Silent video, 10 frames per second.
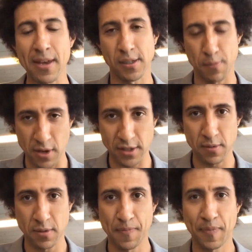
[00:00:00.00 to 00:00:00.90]
as
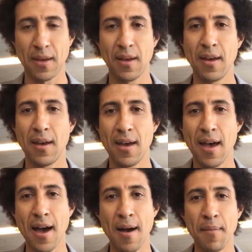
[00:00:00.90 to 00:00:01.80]
possible.
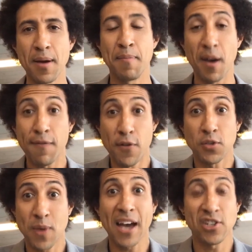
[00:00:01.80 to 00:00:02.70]
But
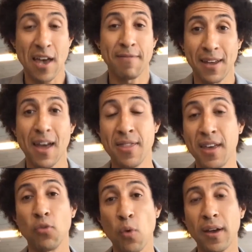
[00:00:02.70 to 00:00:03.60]
first, we actually have to get
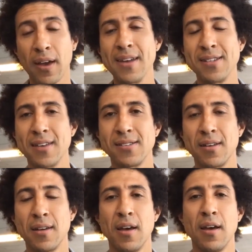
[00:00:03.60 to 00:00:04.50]
things working and
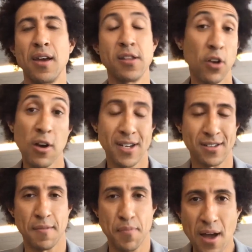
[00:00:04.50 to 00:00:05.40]
tested. In the context
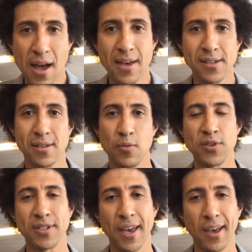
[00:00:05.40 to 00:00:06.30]
of the prize, we're
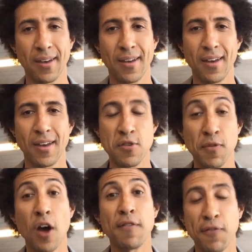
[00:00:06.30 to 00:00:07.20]
saying you've
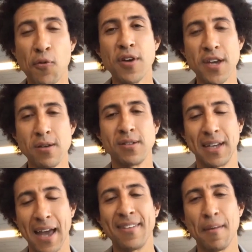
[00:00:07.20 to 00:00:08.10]
got 4 years to
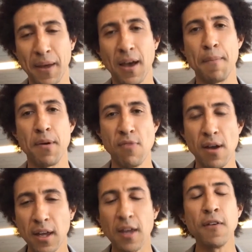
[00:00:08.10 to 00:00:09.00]
get something up and
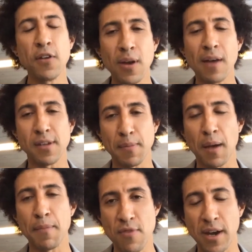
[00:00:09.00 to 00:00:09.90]
running if you don't have something
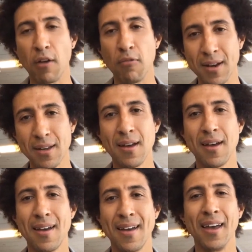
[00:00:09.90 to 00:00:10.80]
up and running already.
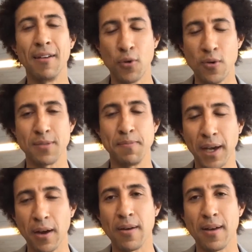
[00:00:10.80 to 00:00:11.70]
And of course,
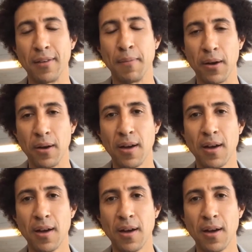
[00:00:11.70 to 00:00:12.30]
bigger is better